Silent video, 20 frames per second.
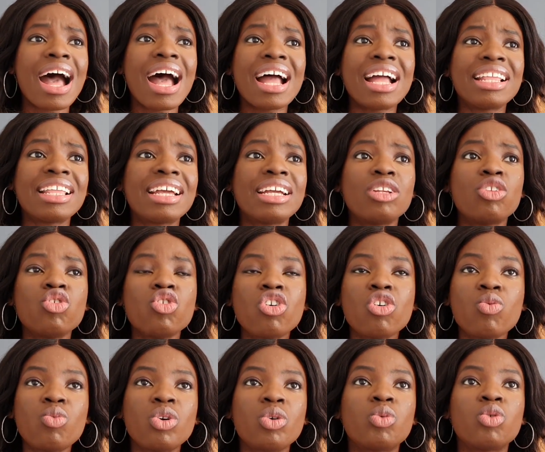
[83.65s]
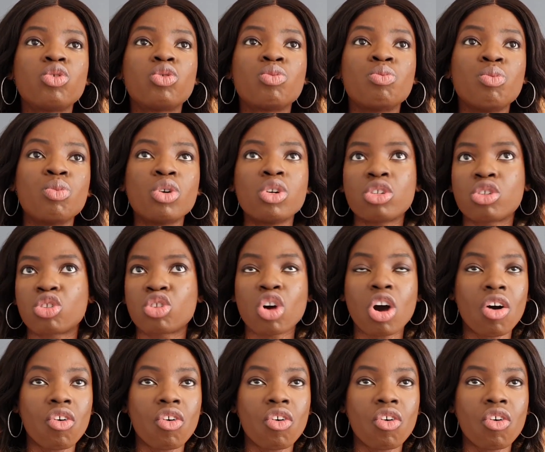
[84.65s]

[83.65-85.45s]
And I know we would most